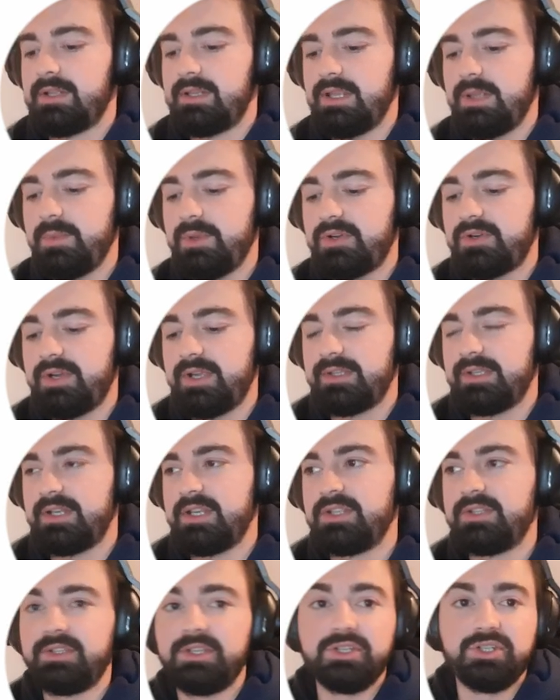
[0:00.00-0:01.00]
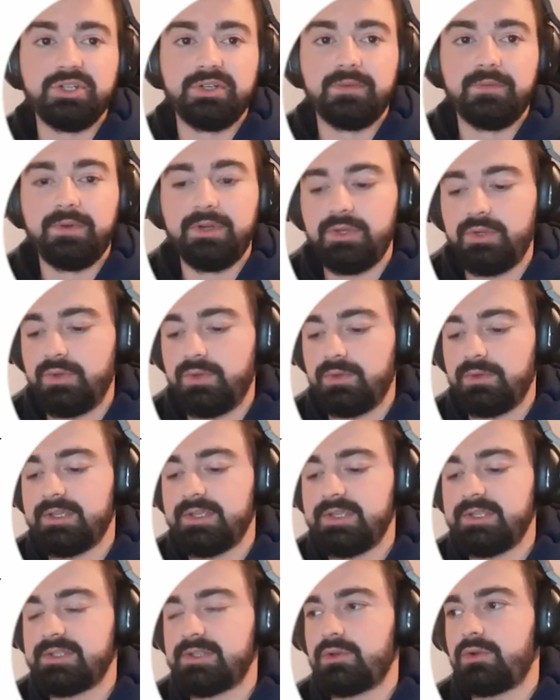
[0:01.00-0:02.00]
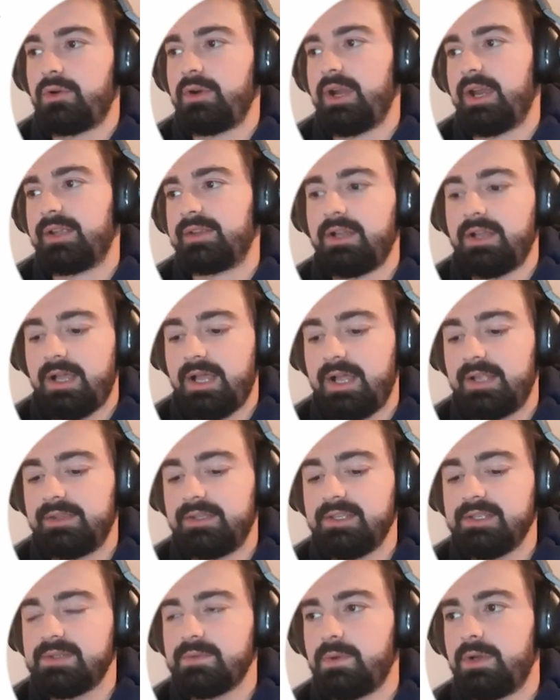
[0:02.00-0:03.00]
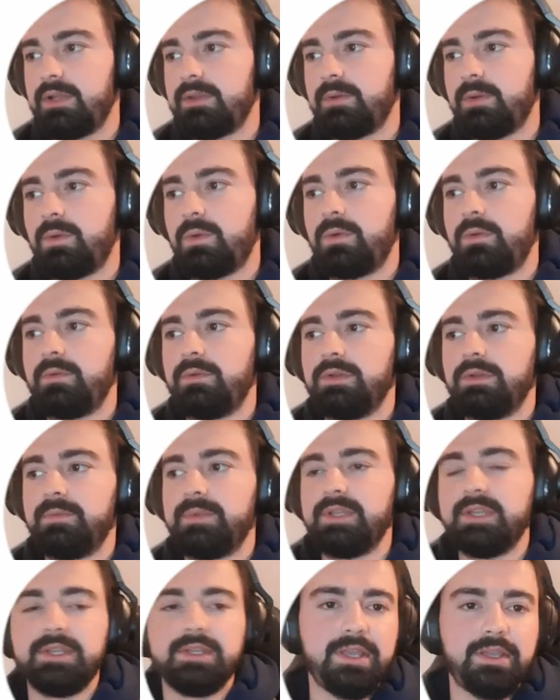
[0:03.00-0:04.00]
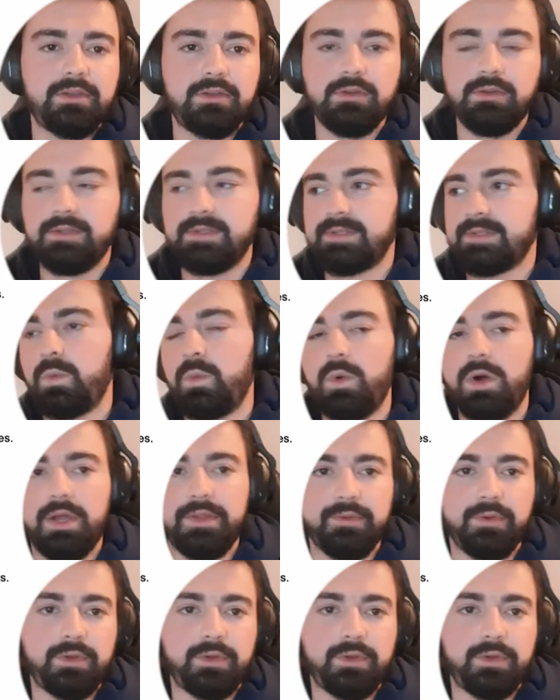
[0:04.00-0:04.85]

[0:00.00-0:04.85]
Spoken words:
Let me create an integer value is correct, and this one will be equals 1.